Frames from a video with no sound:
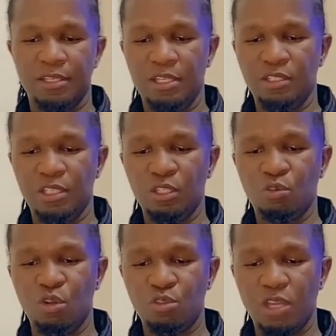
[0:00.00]
Then
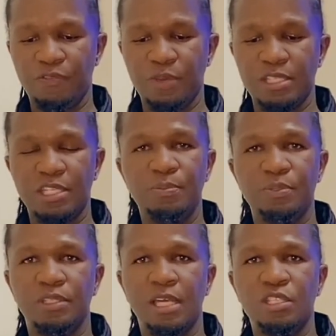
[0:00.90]
it also have a
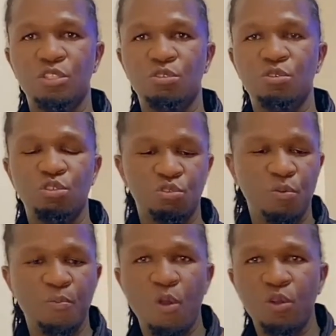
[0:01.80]
chip that is used
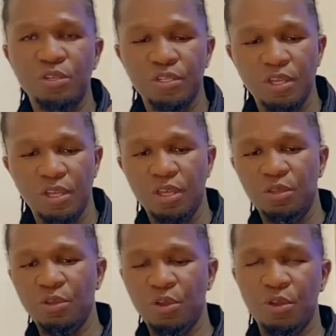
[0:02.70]
to mold
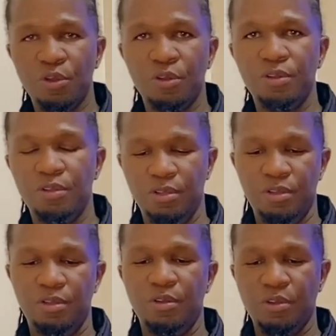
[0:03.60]
your
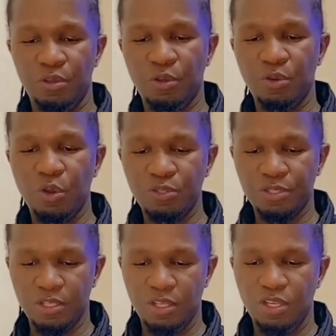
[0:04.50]

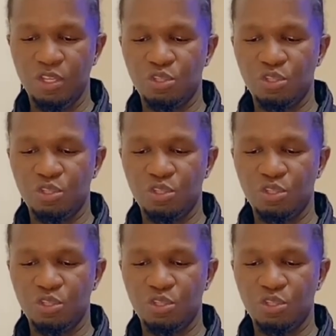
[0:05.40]
nose.